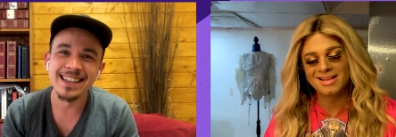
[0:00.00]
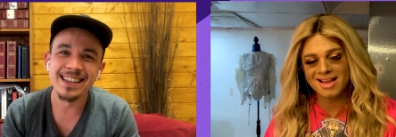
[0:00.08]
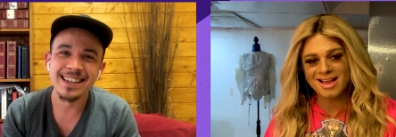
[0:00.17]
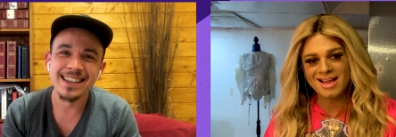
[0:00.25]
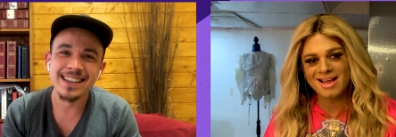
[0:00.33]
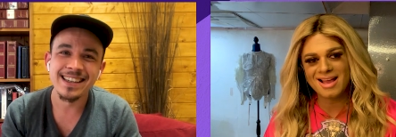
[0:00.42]

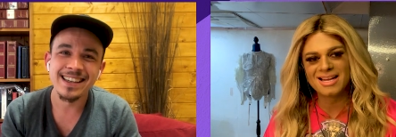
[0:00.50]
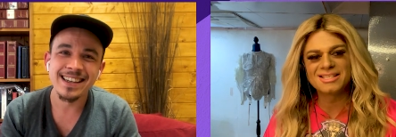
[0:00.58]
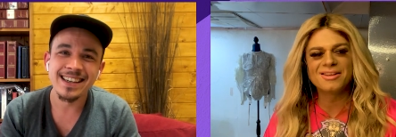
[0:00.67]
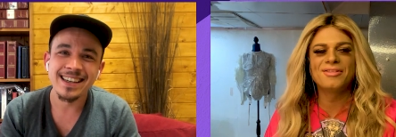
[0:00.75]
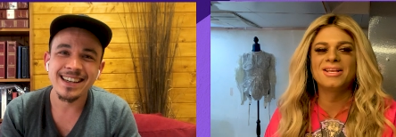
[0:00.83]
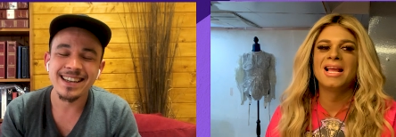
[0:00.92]
Speaker 1: Yeah, I
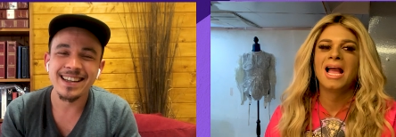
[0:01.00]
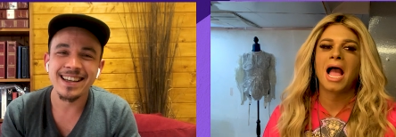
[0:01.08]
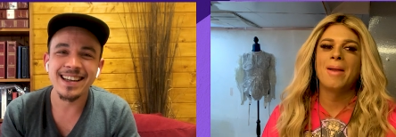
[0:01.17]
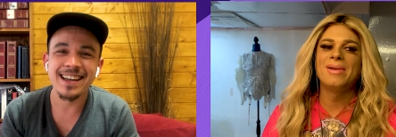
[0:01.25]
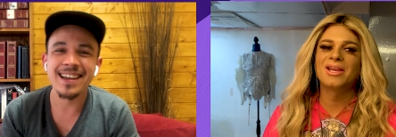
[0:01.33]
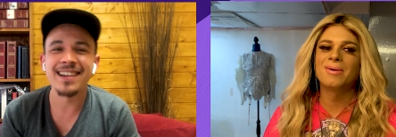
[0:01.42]
don't think.
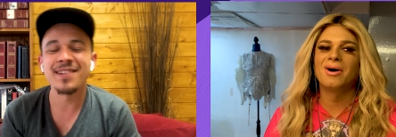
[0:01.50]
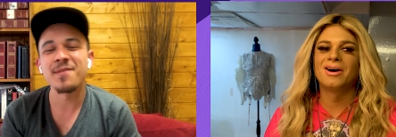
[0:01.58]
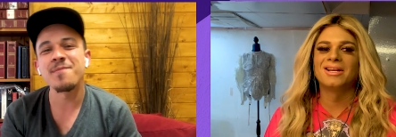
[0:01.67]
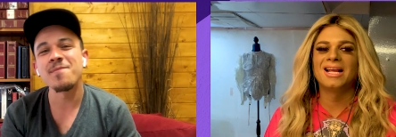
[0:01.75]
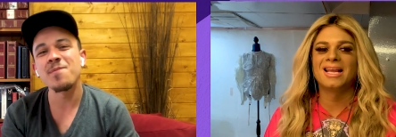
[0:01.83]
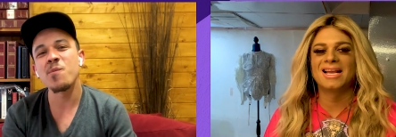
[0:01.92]
I mean, come
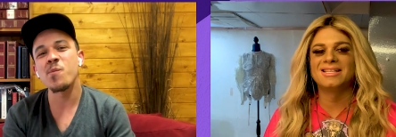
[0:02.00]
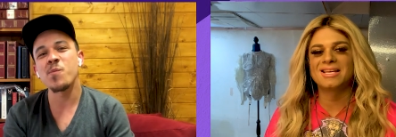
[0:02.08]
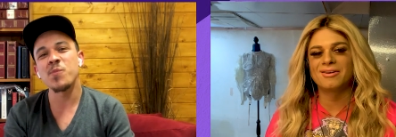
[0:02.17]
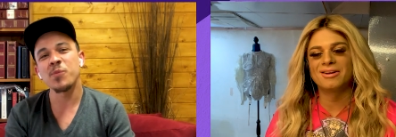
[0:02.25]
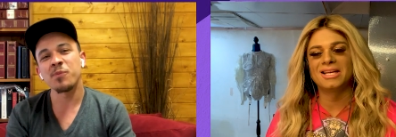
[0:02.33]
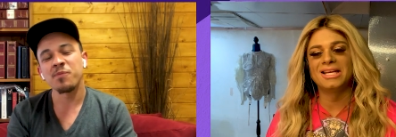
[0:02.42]
on. Okay,
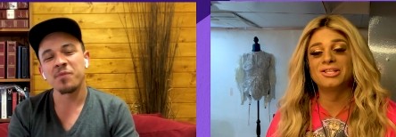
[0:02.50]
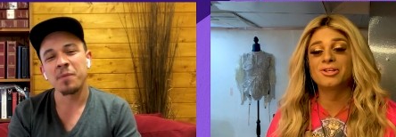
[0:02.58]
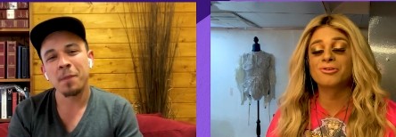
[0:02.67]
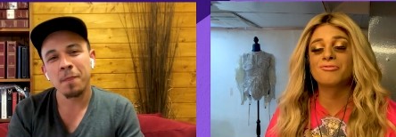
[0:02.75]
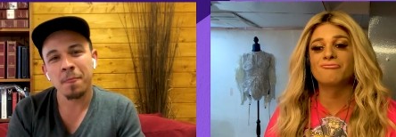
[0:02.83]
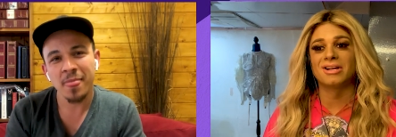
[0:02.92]
Derrick, he
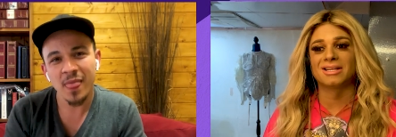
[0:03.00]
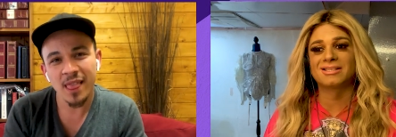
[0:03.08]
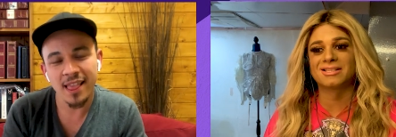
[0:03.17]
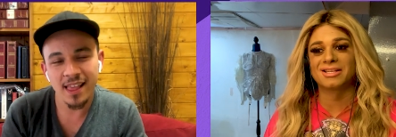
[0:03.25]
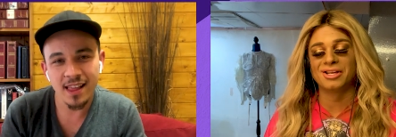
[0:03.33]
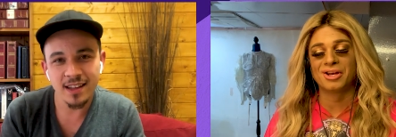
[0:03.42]
took a
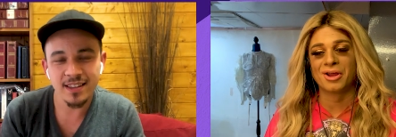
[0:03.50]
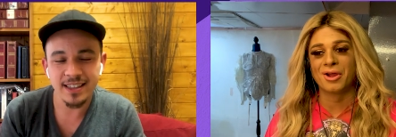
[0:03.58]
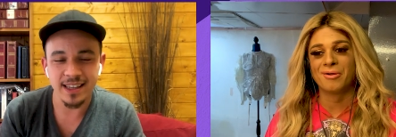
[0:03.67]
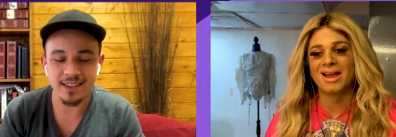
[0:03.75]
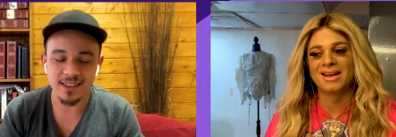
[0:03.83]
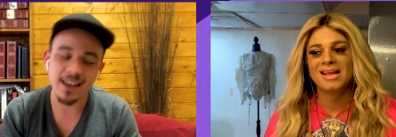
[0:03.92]
risk, you know,
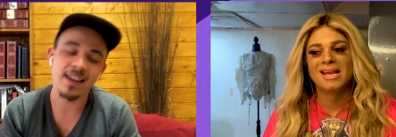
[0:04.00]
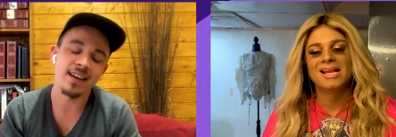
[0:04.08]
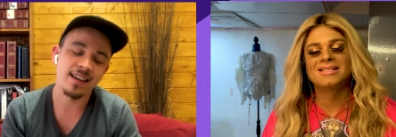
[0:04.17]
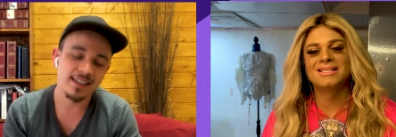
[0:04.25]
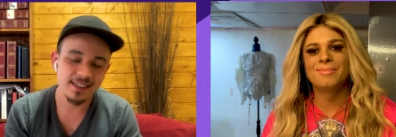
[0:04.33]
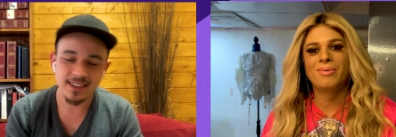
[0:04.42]
and yeah.
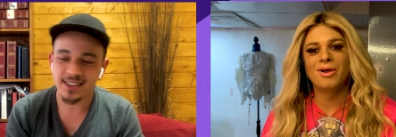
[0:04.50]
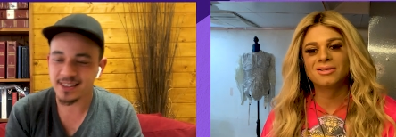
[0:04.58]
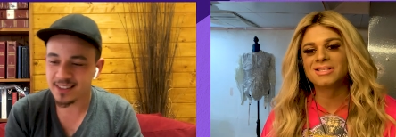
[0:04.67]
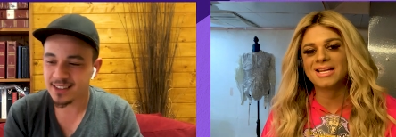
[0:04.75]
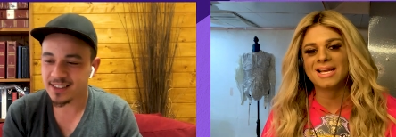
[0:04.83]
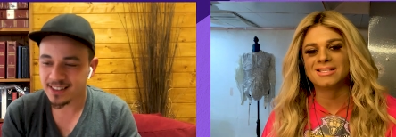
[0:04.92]
he's an
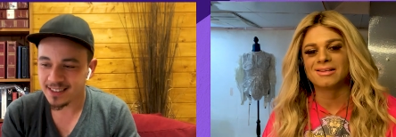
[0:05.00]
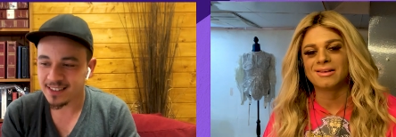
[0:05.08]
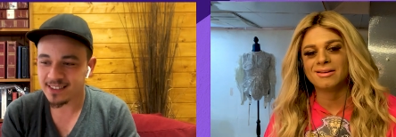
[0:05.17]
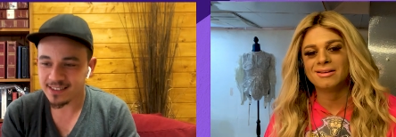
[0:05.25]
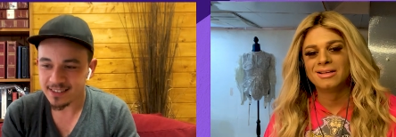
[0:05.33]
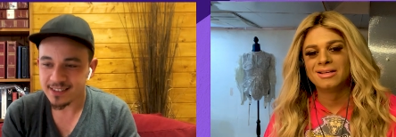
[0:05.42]

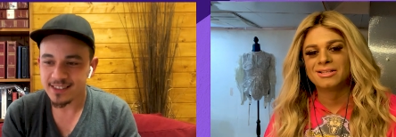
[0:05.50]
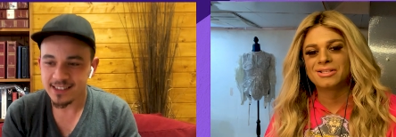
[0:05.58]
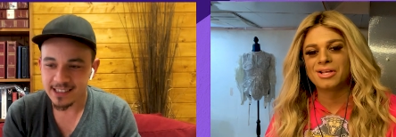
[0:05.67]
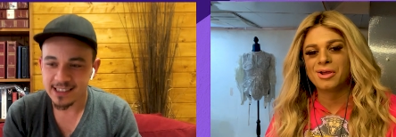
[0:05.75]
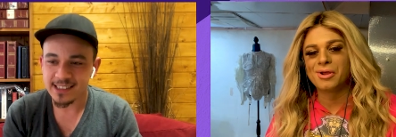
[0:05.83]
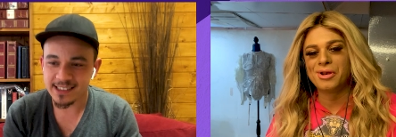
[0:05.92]
impersonator.
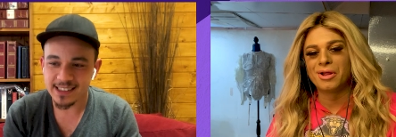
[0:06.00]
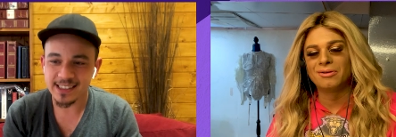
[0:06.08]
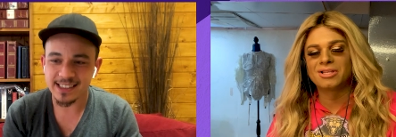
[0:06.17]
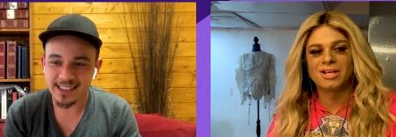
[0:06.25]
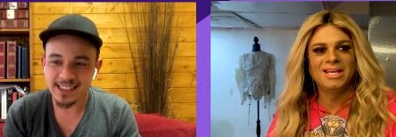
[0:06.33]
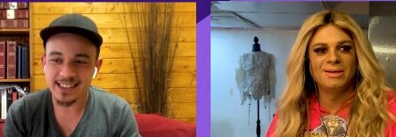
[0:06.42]
you know,
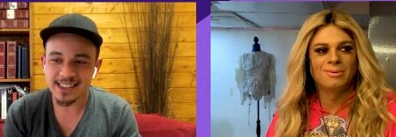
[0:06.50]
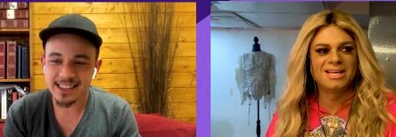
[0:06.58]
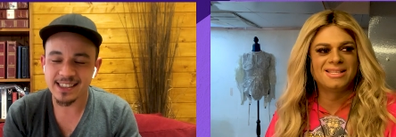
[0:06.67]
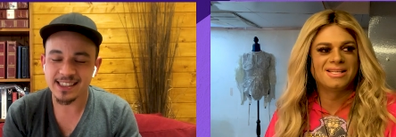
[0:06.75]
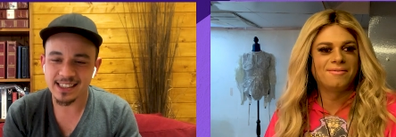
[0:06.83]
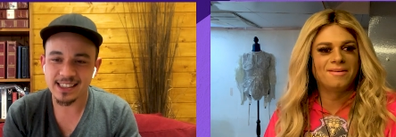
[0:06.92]
so he went
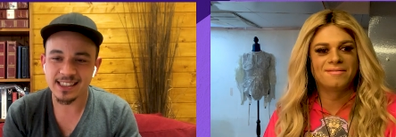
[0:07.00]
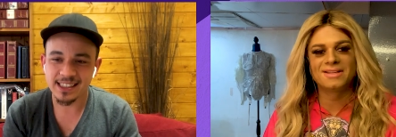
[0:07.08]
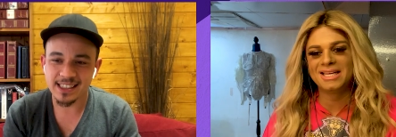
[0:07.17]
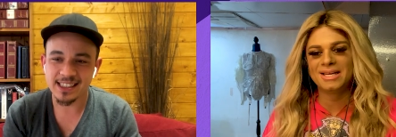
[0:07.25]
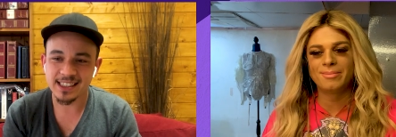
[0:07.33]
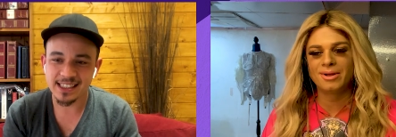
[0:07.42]
and did
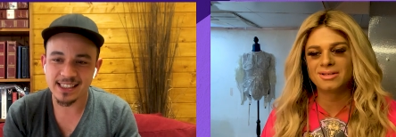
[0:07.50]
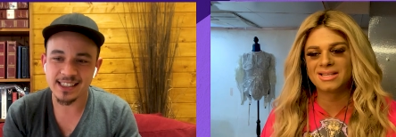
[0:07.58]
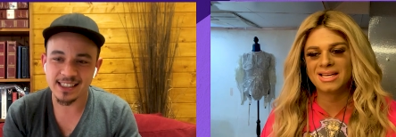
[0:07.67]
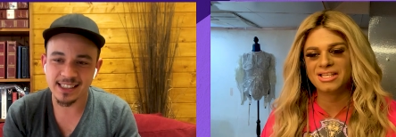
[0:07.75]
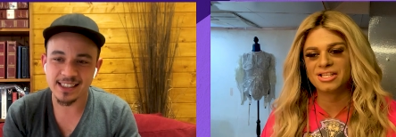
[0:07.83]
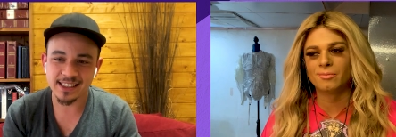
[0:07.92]
15
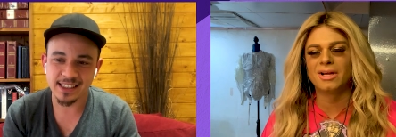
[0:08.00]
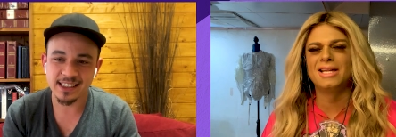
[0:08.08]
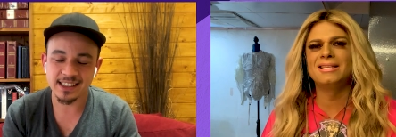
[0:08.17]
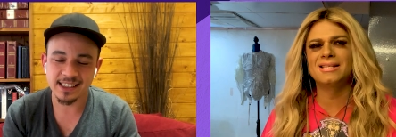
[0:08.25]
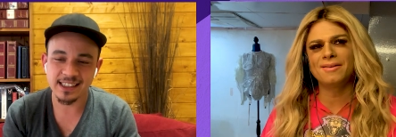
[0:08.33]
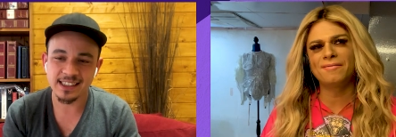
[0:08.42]
impersonations. Well,
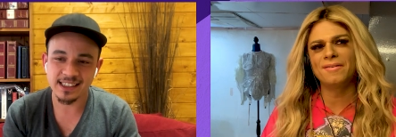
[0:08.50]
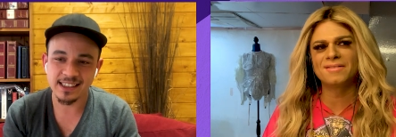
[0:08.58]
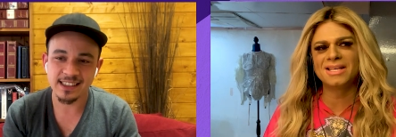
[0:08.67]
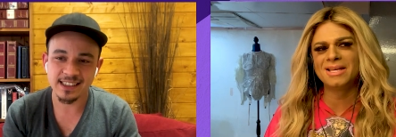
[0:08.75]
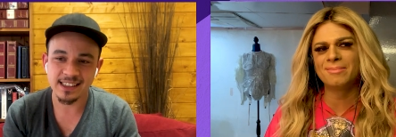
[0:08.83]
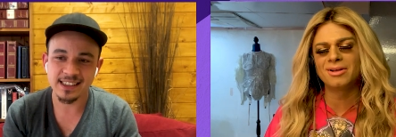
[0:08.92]
he said
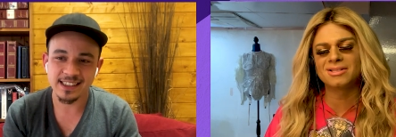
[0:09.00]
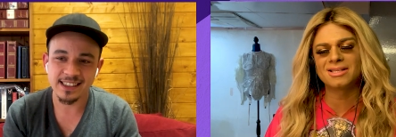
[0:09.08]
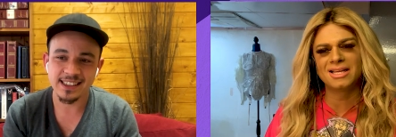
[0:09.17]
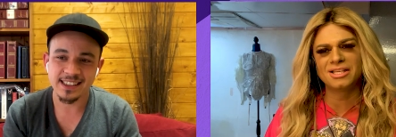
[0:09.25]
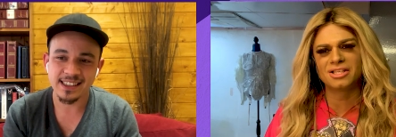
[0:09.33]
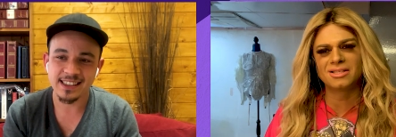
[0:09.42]
15
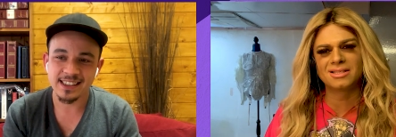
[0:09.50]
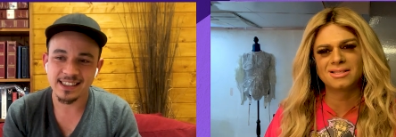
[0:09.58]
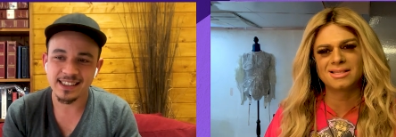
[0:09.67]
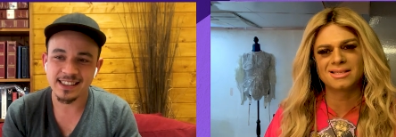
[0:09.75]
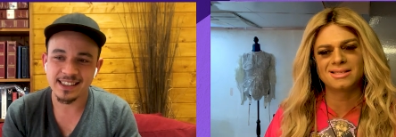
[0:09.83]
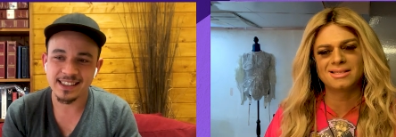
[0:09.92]
impersonations in
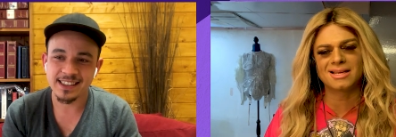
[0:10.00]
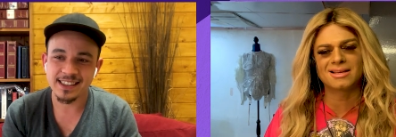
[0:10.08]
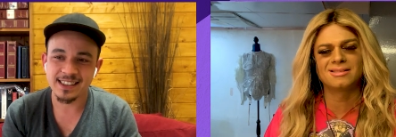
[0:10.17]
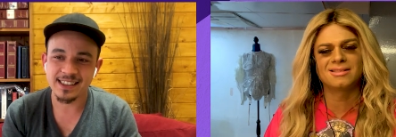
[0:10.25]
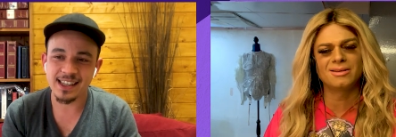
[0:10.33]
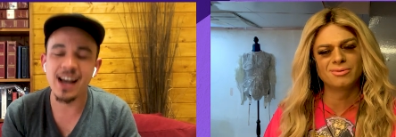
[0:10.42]
60
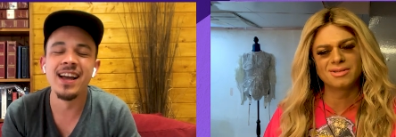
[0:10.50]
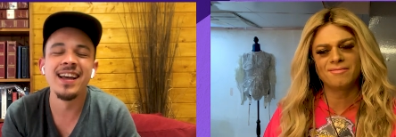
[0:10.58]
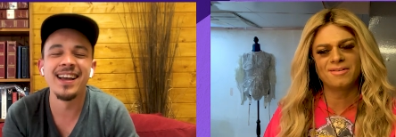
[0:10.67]
seconds. There wasn't